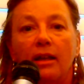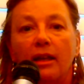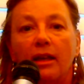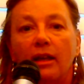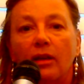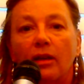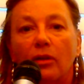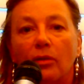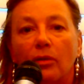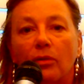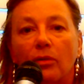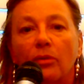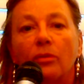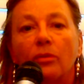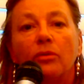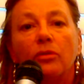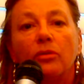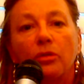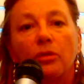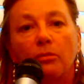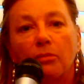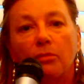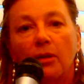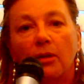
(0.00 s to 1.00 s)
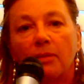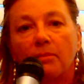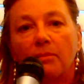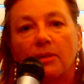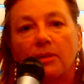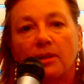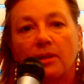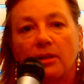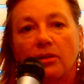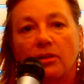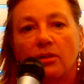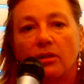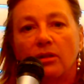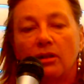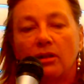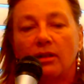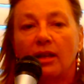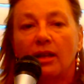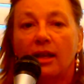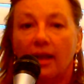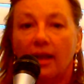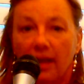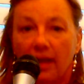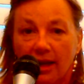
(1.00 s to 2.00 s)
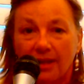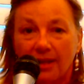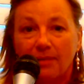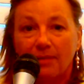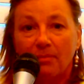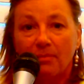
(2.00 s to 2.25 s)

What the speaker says: Include 2-point position as